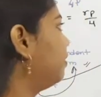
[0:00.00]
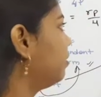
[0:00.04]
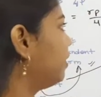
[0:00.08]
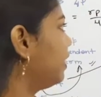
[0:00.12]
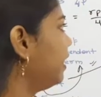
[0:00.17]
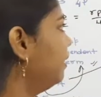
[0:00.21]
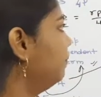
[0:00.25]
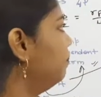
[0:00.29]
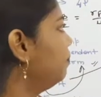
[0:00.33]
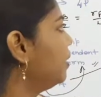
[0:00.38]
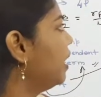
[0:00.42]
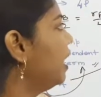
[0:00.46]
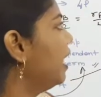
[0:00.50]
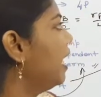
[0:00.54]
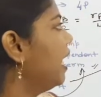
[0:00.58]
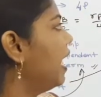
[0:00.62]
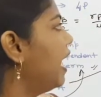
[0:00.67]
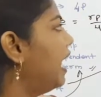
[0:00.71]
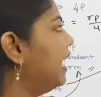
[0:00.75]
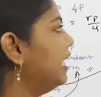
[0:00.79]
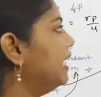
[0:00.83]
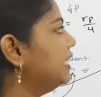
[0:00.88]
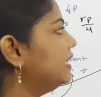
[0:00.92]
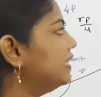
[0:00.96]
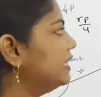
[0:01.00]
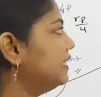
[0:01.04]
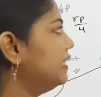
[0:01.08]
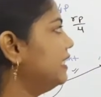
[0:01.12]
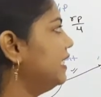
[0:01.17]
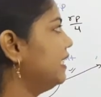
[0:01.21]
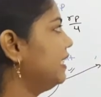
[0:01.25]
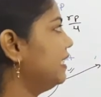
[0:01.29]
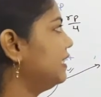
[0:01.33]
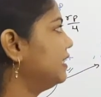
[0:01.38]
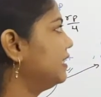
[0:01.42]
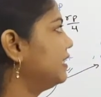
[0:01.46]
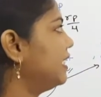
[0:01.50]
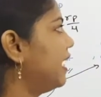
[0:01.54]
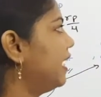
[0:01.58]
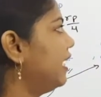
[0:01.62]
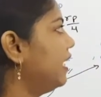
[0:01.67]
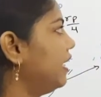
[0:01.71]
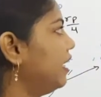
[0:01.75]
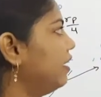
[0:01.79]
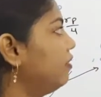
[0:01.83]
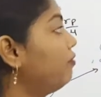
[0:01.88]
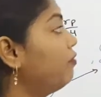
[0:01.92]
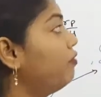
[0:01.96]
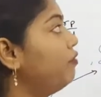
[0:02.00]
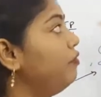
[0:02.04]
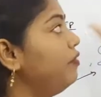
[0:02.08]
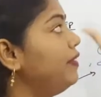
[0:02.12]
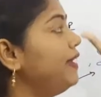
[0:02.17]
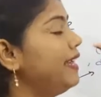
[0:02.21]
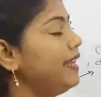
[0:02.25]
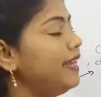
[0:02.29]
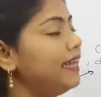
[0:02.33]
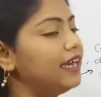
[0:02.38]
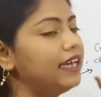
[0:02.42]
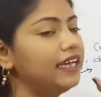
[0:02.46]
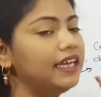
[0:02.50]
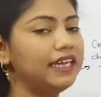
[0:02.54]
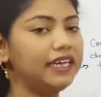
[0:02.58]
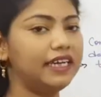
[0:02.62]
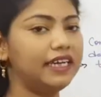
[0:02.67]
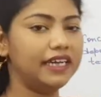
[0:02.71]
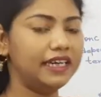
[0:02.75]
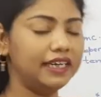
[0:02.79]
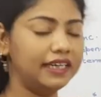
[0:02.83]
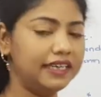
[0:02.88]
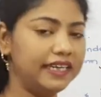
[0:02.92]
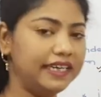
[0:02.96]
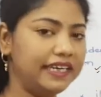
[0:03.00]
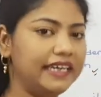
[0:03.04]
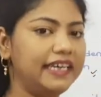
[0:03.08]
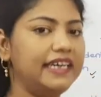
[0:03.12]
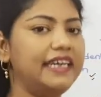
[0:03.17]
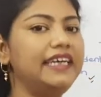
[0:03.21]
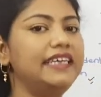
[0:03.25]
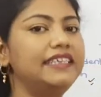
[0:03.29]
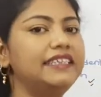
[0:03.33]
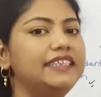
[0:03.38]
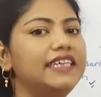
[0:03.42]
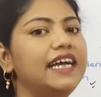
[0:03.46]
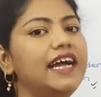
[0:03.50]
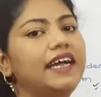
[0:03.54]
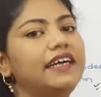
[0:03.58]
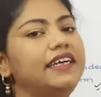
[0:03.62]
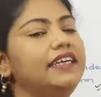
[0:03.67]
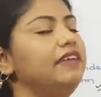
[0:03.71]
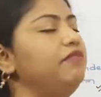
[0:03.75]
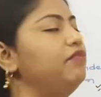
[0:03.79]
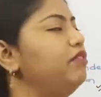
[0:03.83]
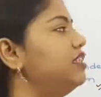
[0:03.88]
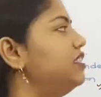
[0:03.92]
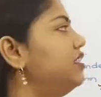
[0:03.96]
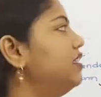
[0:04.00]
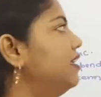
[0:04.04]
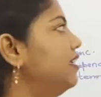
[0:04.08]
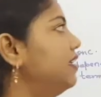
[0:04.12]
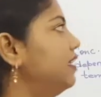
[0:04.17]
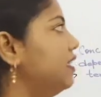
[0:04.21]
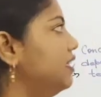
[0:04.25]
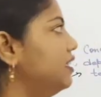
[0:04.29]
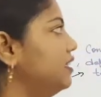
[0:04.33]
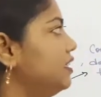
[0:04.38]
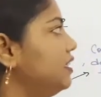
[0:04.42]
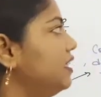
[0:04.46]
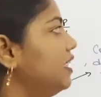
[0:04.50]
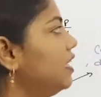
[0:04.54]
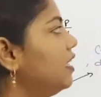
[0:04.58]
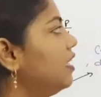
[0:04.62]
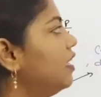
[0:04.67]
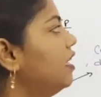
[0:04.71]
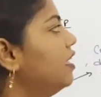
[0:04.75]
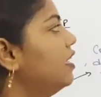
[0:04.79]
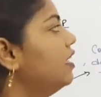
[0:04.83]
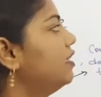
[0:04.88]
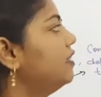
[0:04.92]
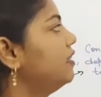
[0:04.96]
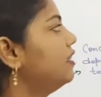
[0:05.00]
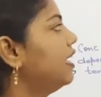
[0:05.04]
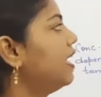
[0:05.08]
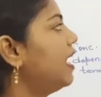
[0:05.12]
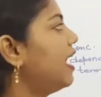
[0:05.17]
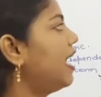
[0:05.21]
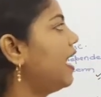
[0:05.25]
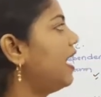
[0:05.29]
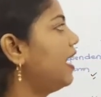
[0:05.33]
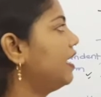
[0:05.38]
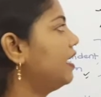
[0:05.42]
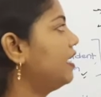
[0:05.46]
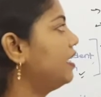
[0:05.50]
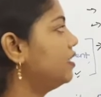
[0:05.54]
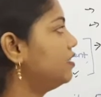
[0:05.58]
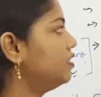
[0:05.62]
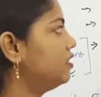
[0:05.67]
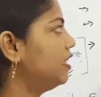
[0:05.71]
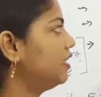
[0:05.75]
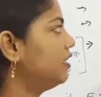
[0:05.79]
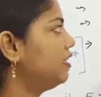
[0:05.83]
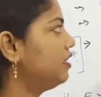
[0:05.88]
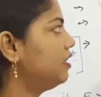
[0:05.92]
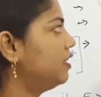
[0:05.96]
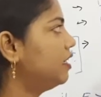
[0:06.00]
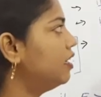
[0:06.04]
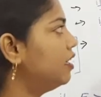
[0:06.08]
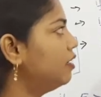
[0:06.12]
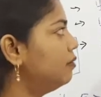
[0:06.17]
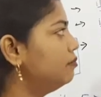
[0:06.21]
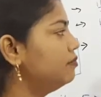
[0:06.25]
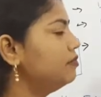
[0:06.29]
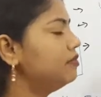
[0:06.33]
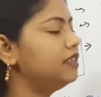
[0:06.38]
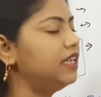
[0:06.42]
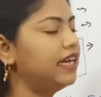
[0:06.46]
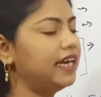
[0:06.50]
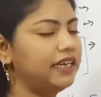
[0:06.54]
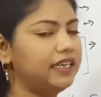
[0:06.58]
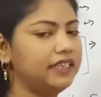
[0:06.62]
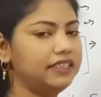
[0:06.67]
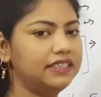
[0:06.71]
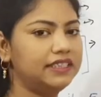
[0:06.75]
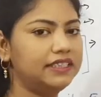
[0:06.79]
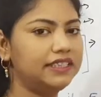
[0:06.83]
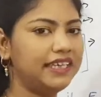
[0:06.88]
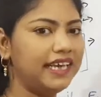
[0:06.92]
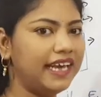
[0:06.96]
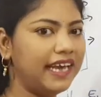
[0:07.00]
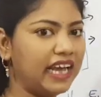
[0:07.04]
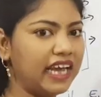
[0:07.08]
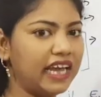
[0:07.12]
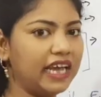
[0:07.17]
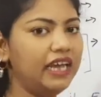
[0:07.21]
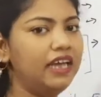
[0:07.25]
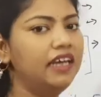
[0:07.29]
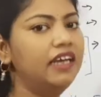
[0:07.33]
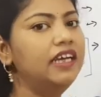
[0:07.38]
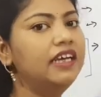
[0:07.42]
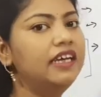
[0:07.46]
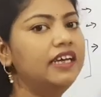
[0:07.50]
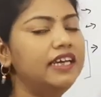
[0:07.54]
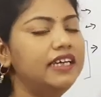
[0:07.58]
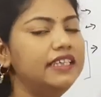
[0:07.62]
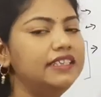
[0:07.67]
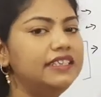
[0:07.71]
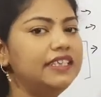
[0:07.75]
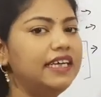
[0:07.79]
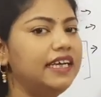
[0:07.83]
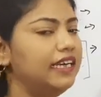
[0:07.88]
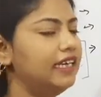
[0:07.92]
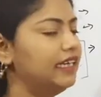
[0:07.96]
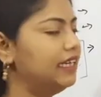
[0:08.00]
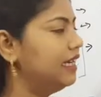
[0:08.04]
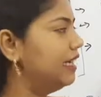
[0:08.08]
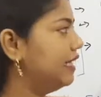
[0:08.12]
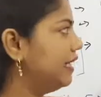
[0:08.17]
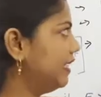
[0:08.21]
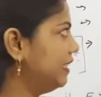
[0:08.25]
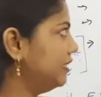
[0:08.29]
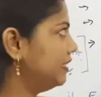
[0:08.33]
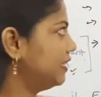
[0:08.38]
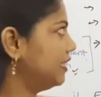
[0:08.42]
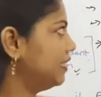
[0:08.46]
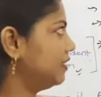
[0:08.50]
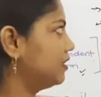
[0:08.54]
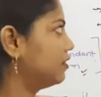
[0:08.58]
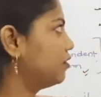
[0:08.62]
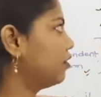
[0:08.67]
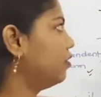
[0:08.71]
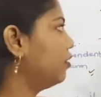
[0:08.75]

Okay, another thing is that if we decrease the activation energy, the term, that is K, is increases.